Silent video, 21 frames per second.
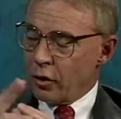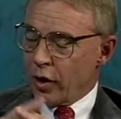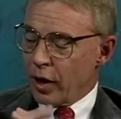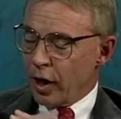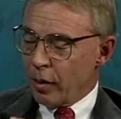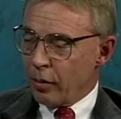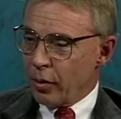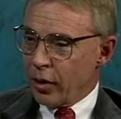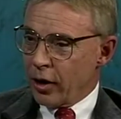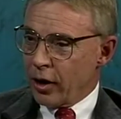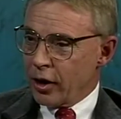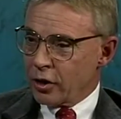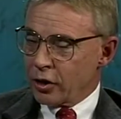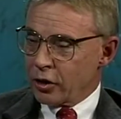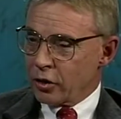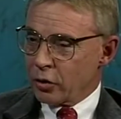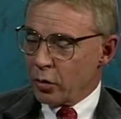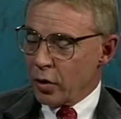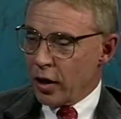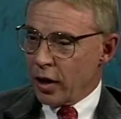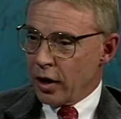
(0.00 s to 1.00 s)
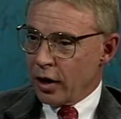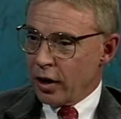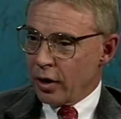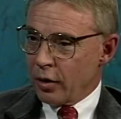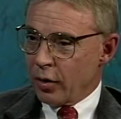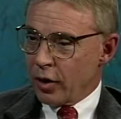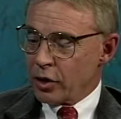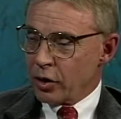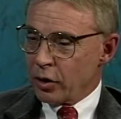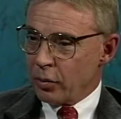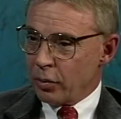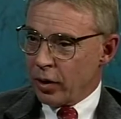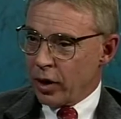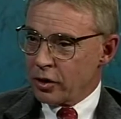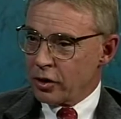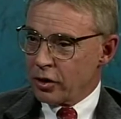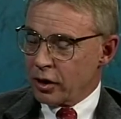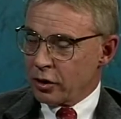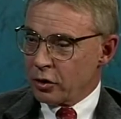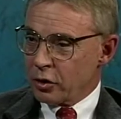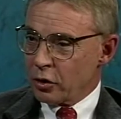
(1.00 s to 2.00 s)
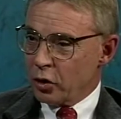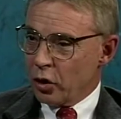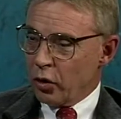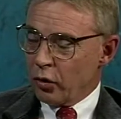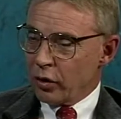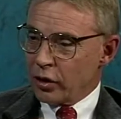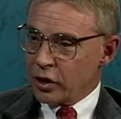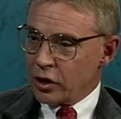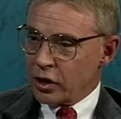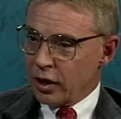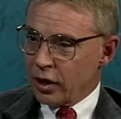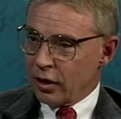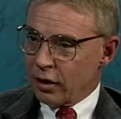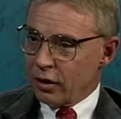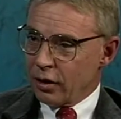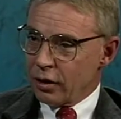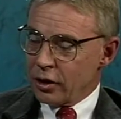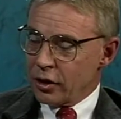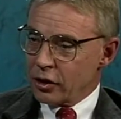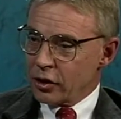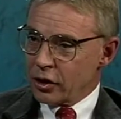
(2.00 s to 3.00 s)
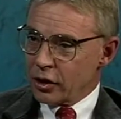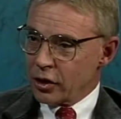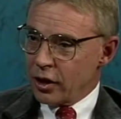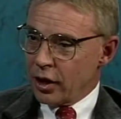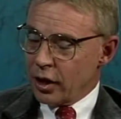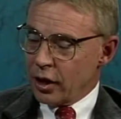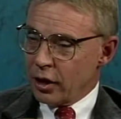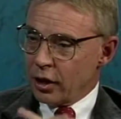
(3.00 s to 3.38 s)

libraries is really an interesting process to go over and see how all this is done.